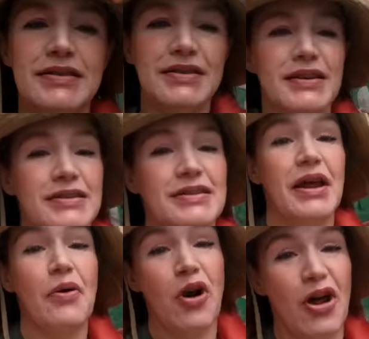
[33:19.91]

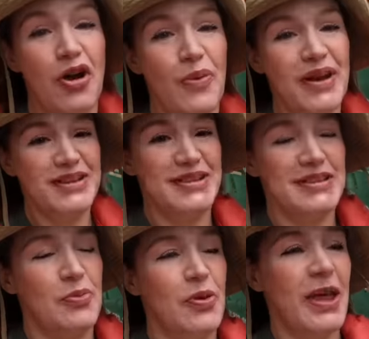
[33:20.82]
Now we're on our way to the
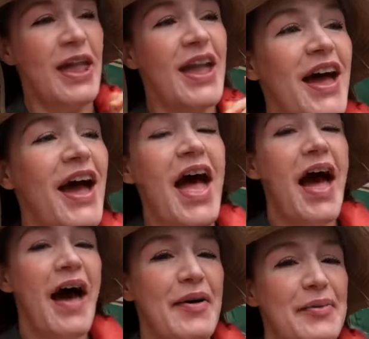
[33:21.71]
subway.
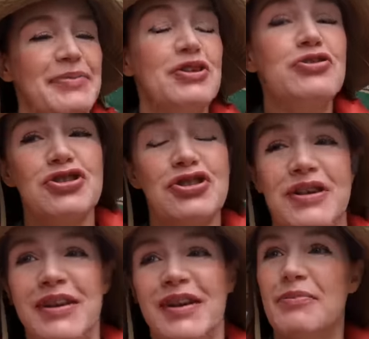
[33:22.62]

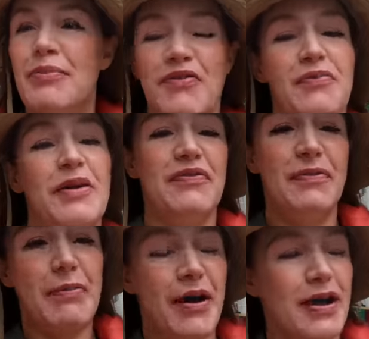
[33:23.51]
Usually, if
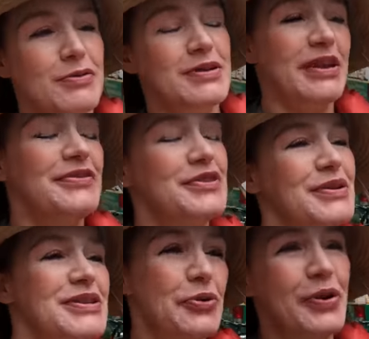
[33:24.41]
my body was left to
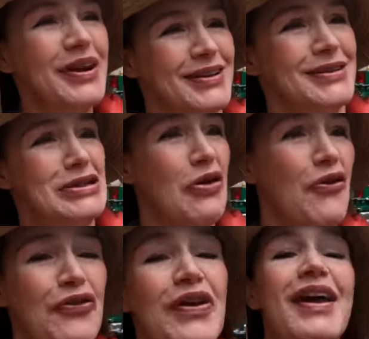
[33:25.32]
its own self,
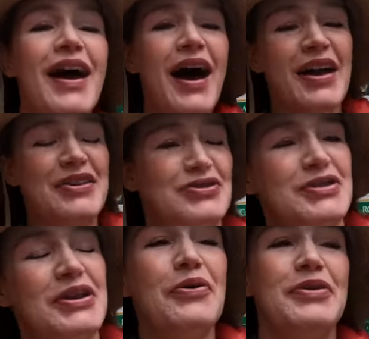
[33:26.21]
I
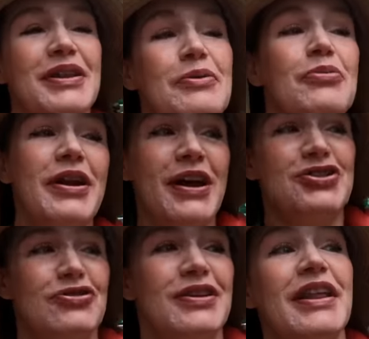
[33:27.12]
usually go into labor
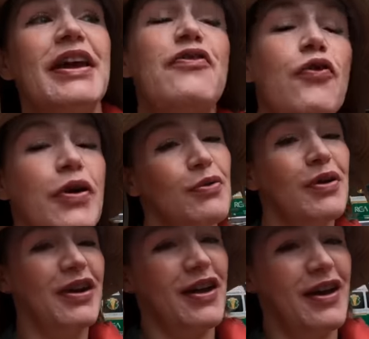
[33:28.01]
naturally at like
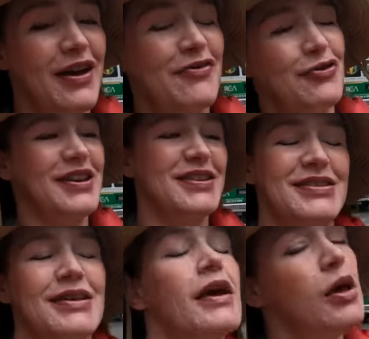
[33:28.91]
41 and a half weeks.
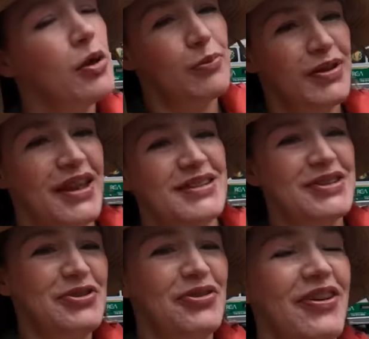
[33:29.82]
But
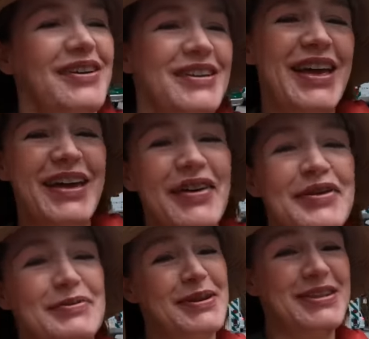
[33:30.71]
that's too long,
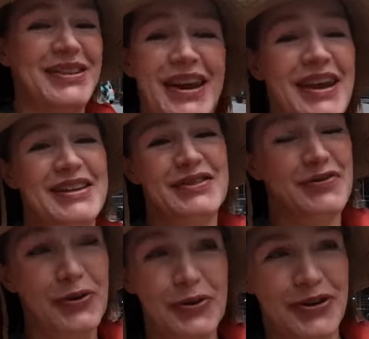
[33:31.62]
especially, I guess, if
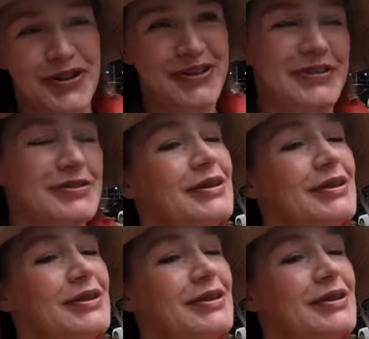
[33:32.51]
you're older, so